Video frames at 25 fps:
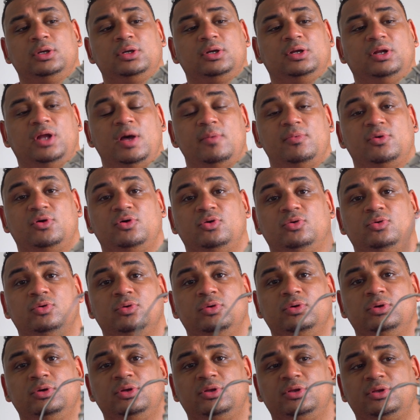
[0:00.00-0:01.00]

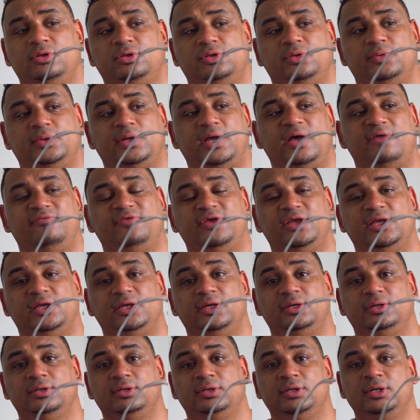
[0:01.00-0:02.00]
Climacool that we have
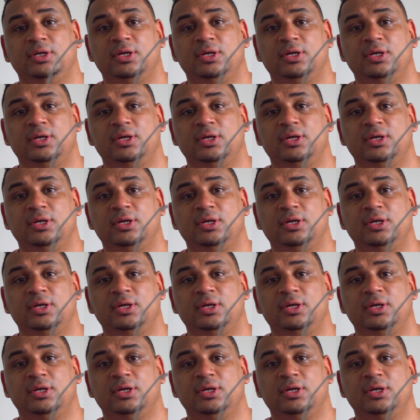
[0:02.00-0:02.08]
here,